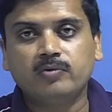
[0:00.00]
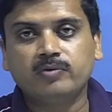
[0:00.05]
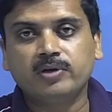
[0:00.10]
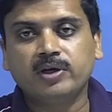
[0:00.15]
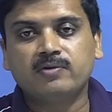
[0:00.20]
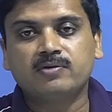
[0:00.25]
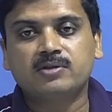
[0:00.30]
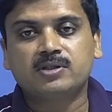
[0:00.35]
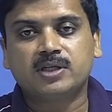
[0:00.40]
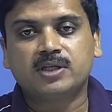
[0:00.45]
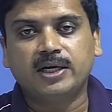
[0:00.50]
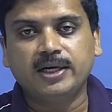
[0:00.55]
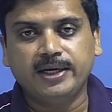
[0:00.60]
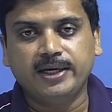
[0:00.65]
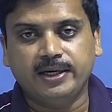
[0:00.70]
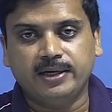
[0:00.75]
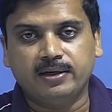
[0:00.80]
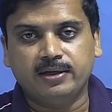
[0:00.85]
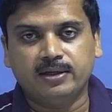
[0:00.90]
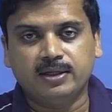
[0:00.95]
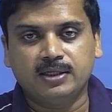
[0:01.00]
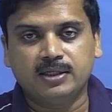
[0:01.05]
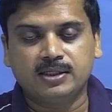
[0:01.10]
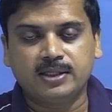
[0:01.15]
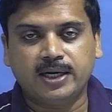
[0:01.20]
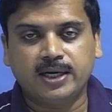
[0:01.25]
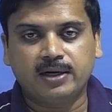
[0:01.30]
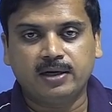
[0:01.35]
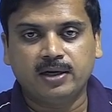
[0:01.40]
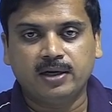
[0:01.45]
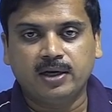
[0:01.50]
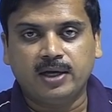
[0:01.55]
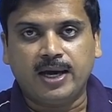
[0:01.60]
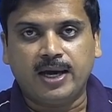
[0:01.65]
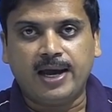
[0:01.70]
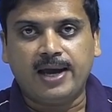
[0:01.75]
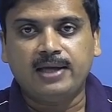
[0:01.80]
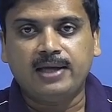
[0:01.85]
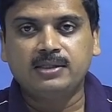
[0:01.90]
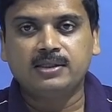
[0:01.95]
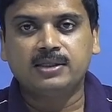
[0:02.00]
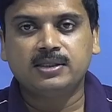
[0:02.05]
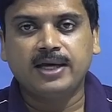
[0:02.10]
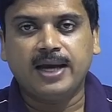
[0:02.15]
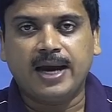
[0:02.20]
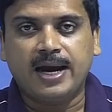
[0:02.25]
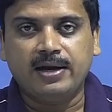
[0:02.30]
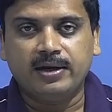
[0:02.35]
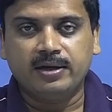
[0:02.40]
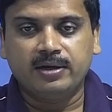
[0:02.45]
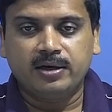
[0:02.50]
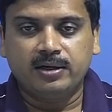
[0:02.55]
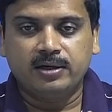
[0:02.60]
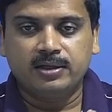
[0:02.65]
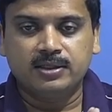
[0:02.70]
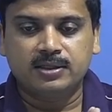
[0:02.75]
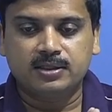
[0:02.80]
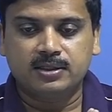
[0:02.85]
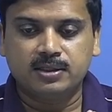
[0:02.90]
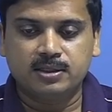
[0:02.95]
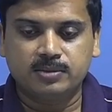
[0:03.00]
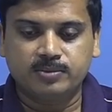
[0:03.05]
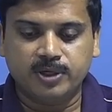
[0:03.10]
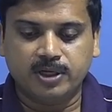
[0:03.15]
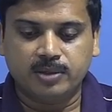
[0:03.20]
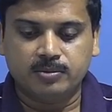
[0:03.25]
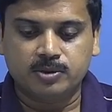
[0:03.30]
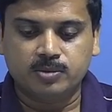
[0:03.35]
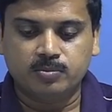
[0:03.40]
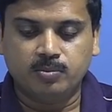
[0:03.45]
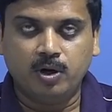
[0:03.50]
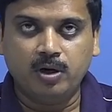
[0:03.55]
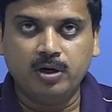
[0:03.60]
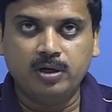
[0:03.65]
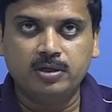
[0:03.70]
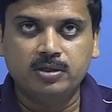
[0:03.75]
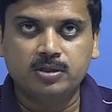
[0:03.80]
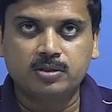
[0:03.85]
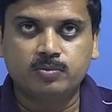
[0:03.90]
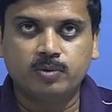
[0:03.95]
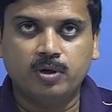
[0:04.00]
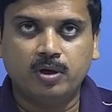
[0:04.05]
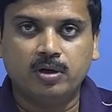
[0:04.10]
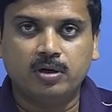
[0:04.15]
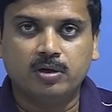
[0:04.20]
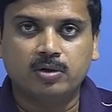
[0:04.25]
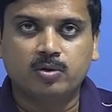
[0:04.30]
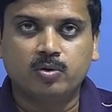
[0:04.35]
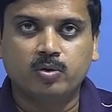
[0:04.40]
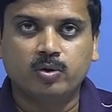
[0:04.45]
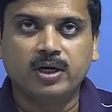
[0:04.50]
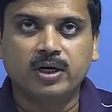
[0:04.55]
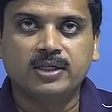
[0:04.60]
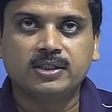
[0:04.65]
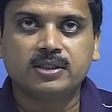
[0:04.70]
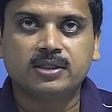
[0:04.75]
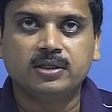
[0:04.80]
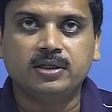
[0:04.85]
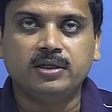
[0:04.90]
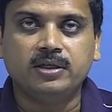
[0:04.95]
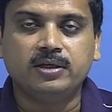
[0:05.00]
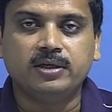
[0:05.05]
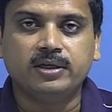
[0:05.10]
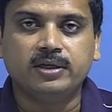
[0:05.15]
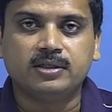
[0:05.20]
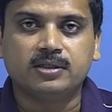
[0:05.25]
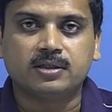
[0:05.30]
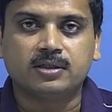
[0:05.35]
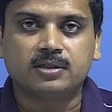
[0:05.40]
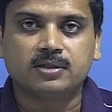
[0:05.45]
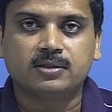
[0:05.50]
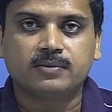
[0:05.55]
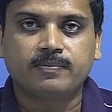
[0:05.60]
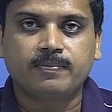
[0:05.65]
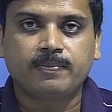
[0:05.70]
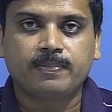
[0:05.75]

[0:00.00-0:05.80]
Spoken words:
we have studied is that as the antenna distance becomes smaller and smaller, correlation increases